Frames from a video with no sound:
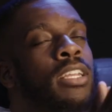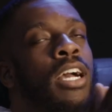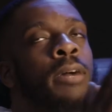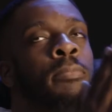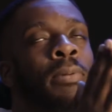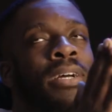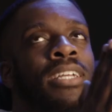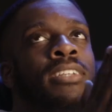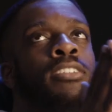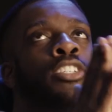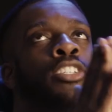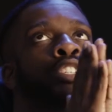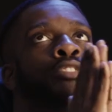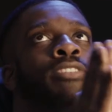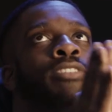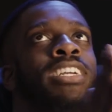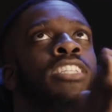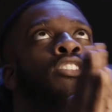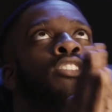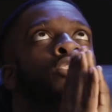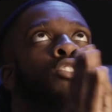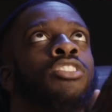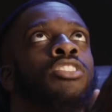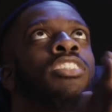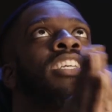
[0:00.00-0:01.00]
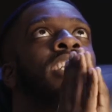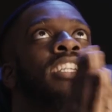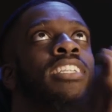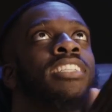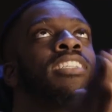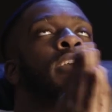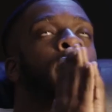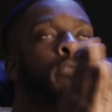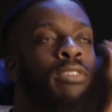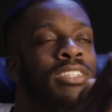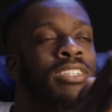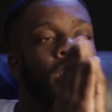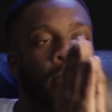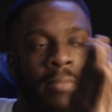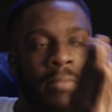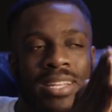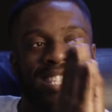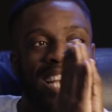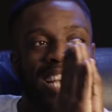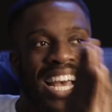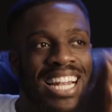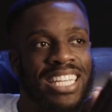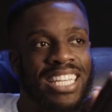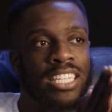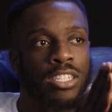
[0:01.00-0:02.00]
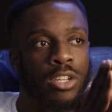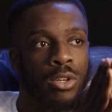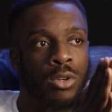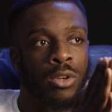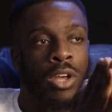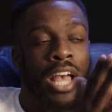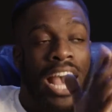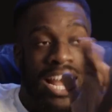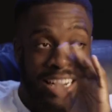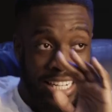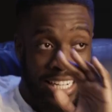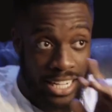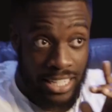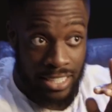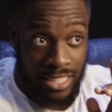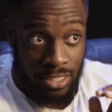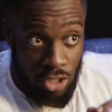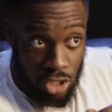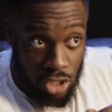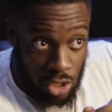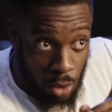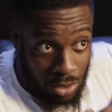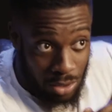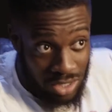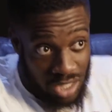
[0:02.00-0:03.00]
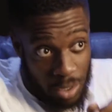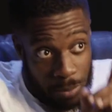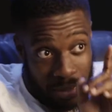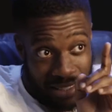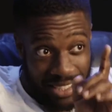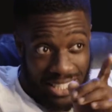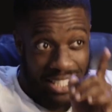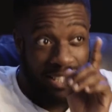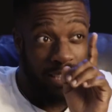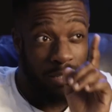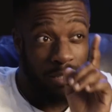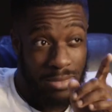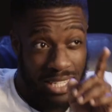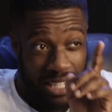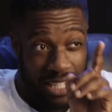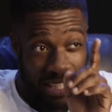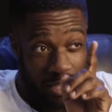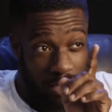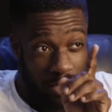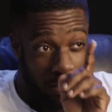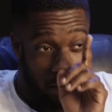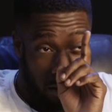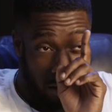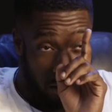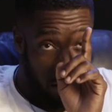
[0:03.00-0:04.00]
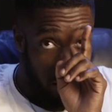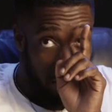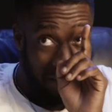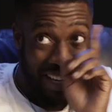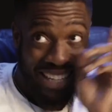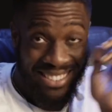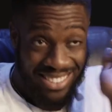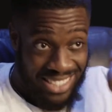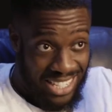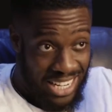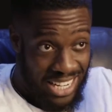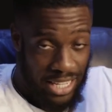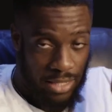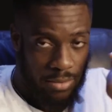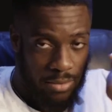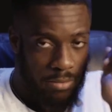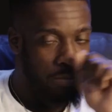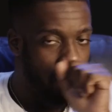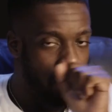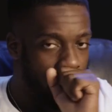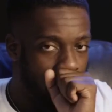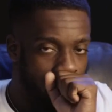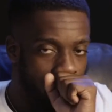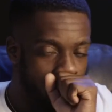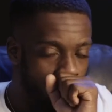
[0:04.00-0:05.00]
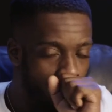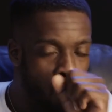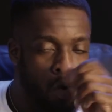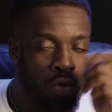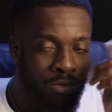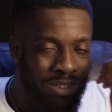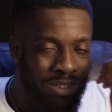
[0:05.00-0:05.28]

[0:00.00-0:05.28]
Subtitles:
But Shireen, do you see the difference in mentality, though? And do you know what someone said to me yesterday? Or